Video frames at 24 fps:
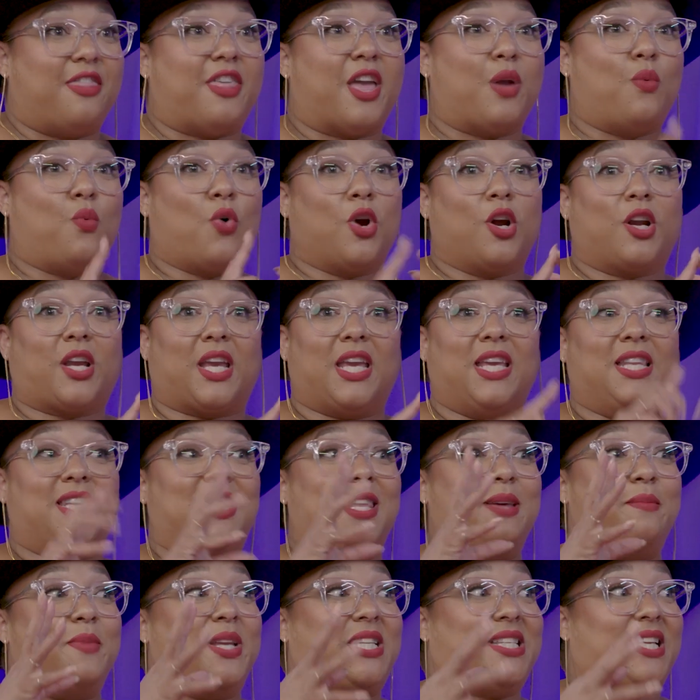They work in
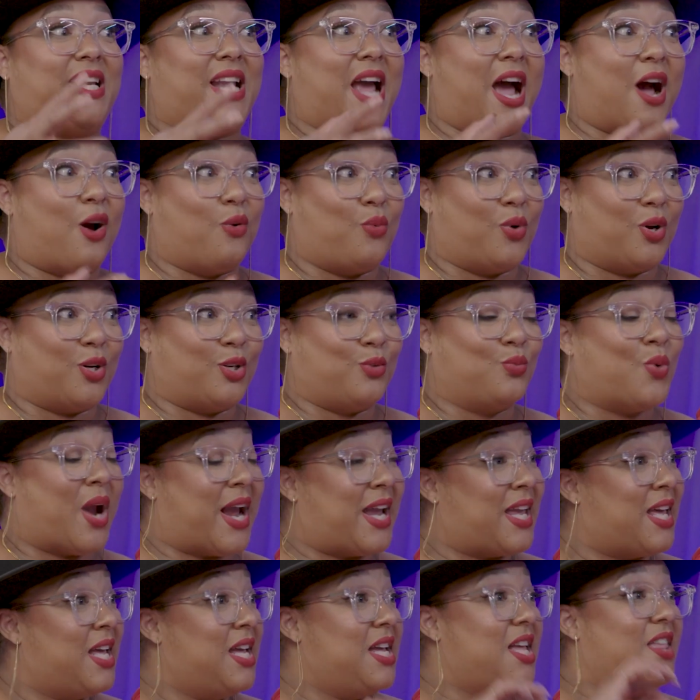limited hours,
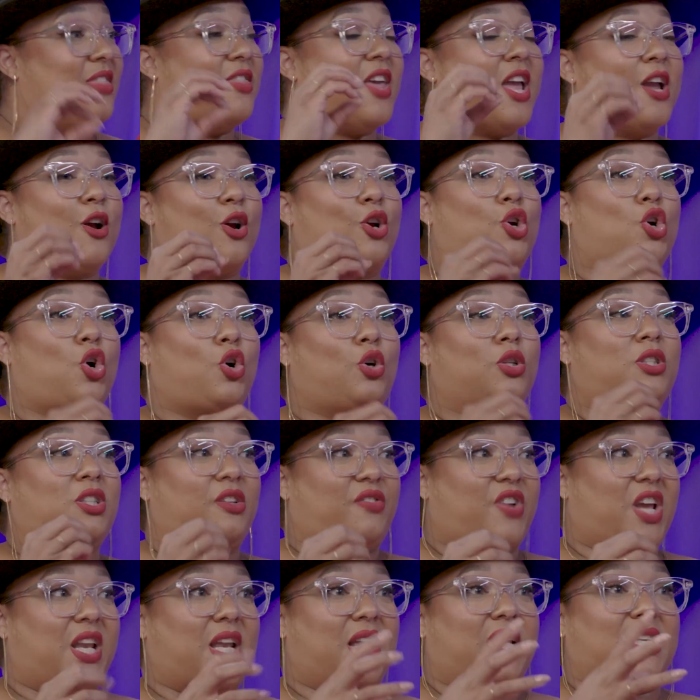right? Yeah. They are
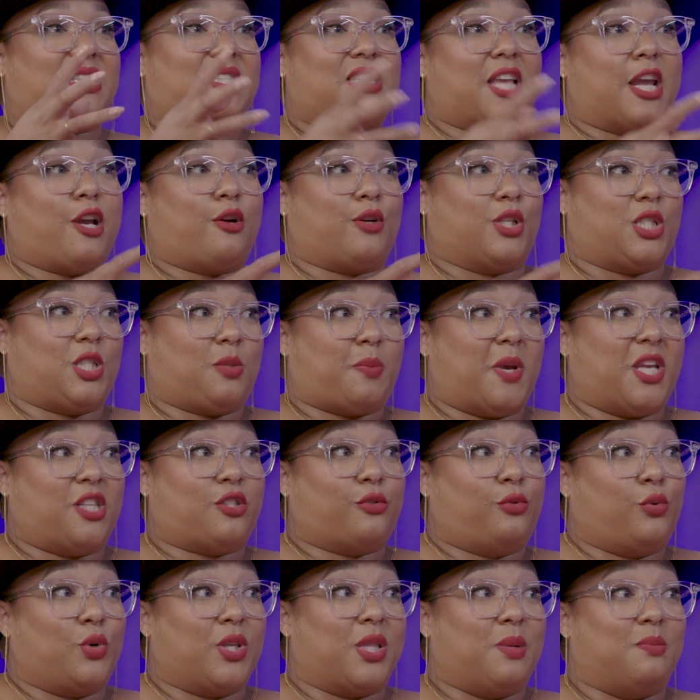cultivating sacred space
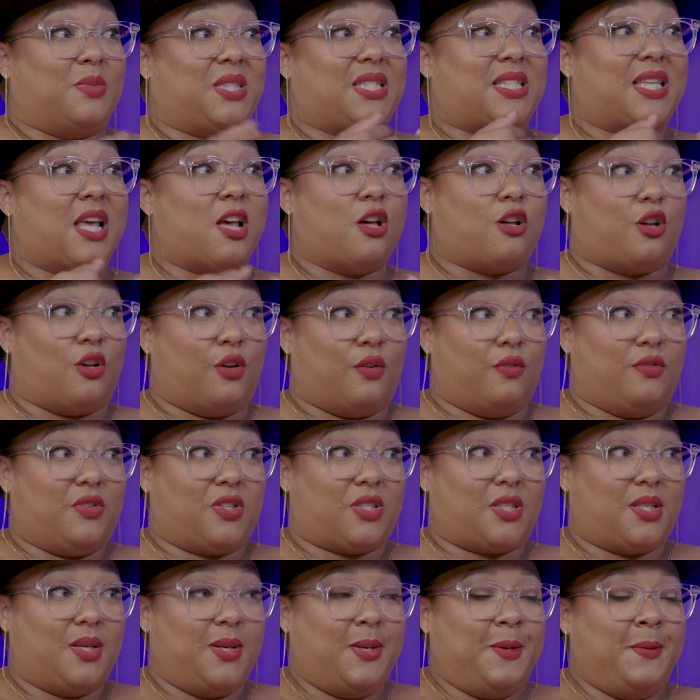for
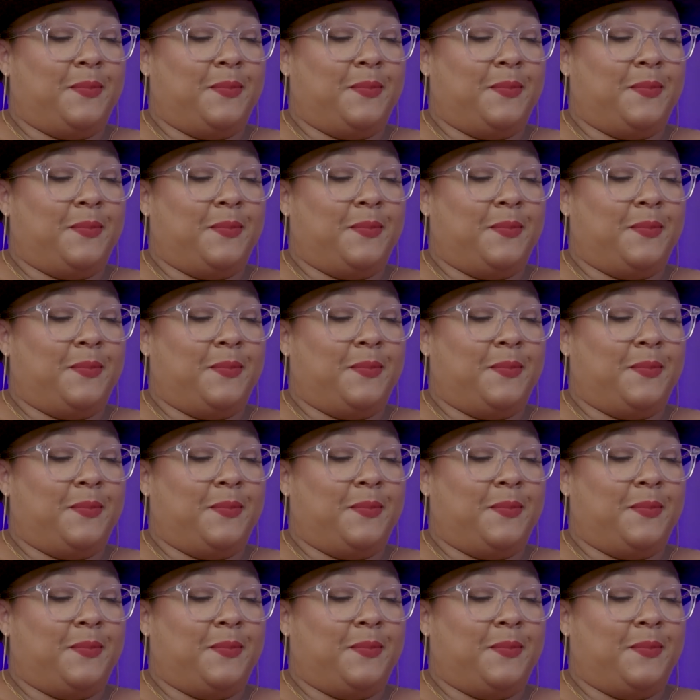themselves.